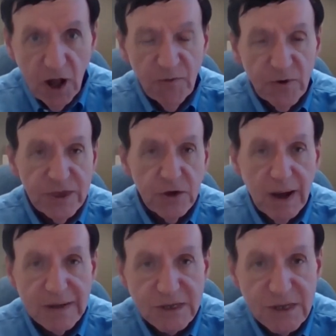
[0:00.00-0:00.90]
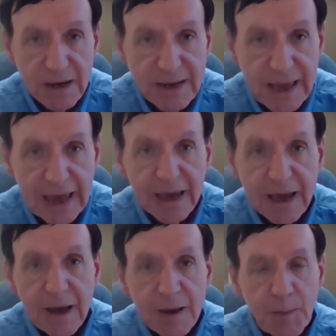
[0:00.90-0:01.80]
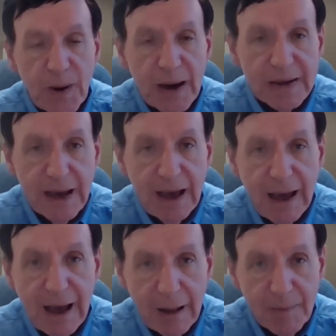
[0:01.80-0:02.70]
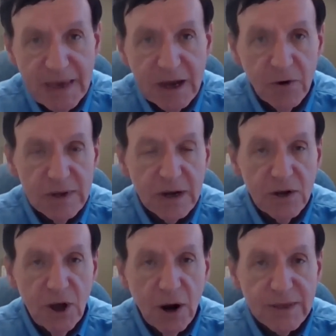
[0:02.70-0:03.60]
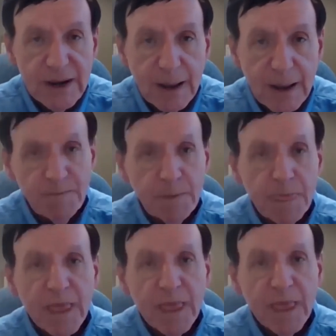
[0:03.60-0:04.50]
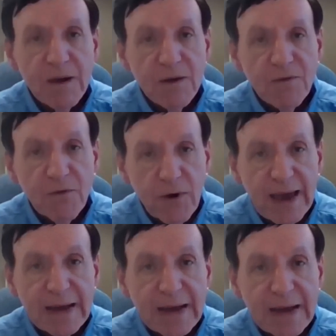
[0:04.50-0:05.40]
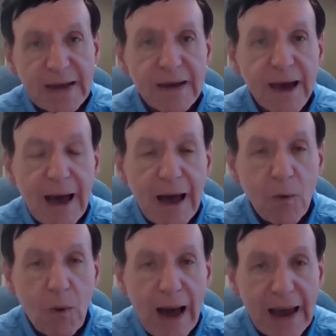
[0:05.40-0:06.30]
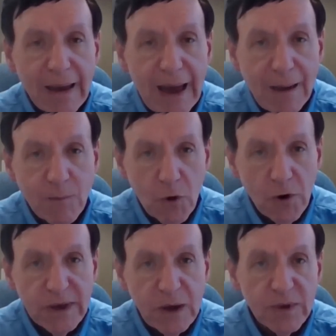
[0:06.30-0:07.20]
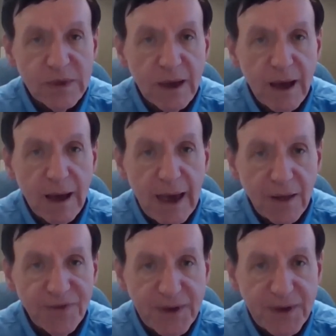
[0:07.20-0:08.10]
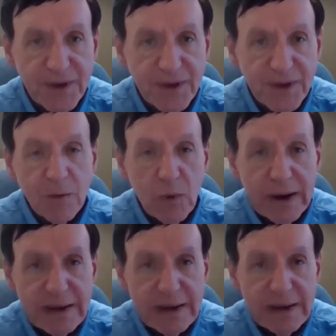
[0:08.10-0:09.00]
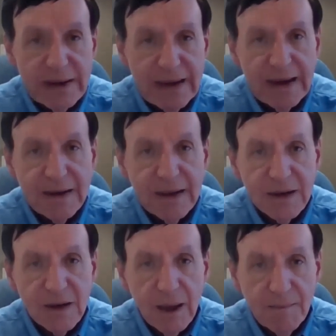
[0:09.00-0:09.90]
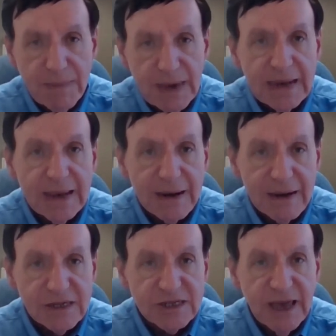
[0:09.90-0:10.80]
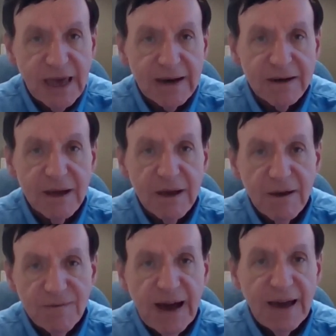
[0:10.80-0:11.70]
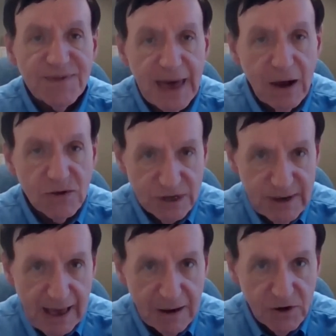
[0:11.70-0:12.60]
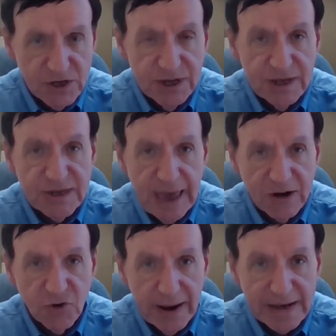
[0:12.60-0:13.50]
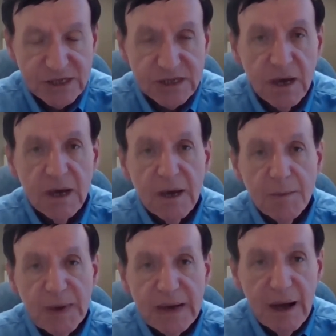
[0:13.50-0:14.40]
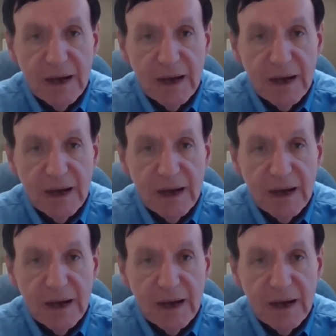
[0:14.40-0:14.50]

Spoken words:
with you on Sunday, but I'll be here a little longer than I planned. But however, Fred, I'm working with the healthcare people here, and we need you to immediately send $5,000 to this address, because